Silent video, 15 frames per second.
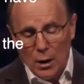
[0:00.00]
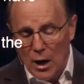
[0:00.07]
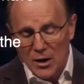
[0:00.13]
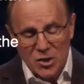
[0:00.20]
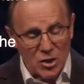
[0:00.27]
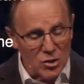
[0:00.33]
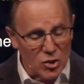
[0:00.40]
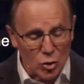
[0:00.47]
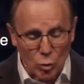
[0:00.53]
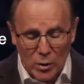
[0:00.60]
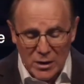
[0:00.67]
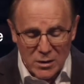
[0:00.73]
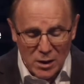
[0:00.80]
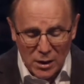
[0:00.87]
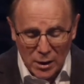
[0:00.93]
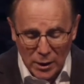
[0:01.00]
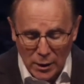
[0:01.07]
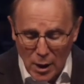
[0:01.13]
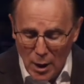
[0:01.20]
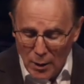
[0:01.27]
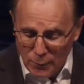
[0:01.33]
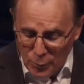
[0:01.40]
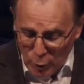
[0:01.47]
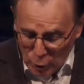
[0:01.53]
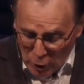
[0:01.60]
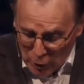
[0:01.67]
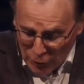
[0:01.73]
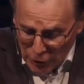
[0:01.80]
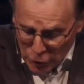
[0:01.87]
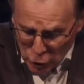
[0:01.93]
Colossians 3:10,
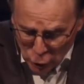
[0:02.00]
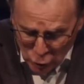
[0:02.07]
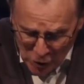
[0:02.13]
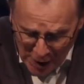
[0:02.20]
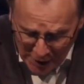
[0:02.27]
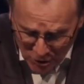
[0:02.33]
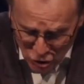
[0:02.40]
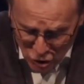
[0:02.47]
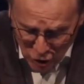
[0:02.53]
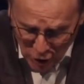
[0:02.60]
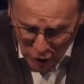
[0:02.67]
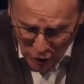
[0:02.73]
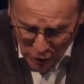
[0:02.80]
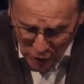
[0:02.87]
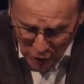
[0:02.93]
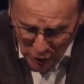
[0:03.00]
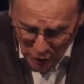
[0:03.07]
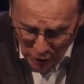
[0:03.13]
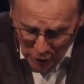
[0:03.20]
put on the new nature,